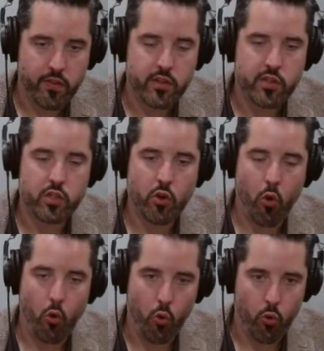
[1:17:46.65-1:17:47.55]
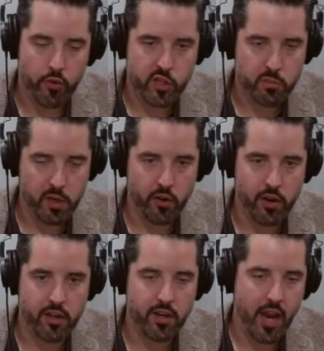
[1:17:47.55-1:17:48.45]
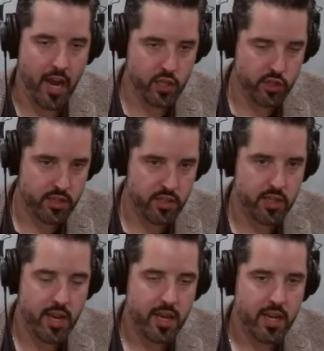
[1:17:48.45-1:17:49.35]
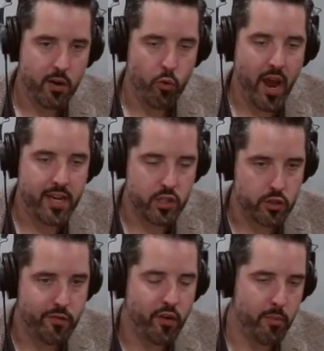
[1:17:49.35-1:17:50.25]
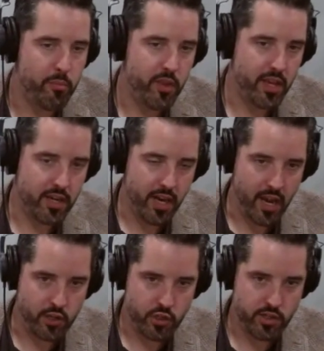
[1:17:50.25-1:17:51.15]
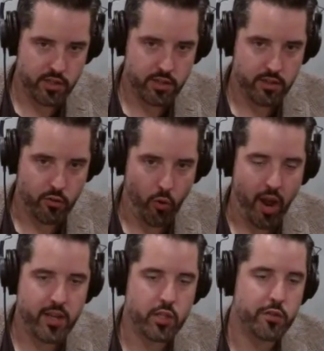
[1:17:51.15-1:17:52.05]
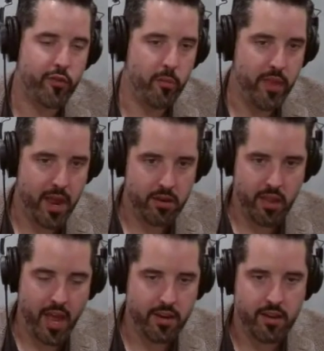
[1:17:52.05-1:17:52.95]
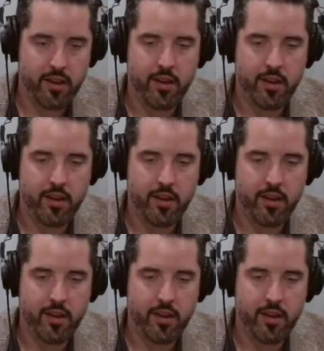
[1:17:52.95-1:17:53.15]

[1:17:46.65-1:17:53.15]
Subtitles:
The soul, the spirit, consciousness rises from the unconscious, rises from that